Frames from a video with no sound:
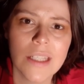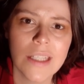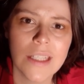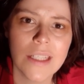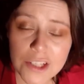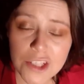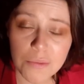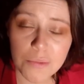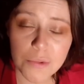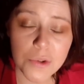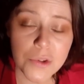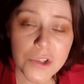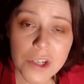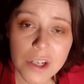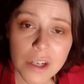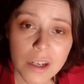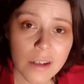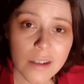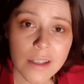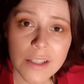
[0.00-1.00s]
Paget
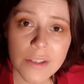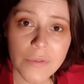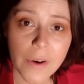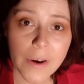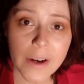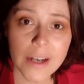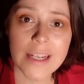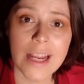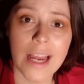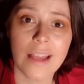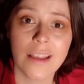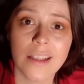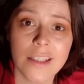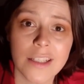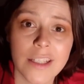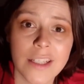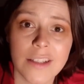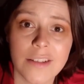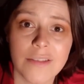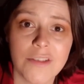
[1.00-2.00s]
Brewster is very
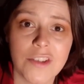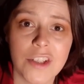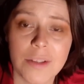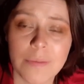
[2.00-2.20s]
talented.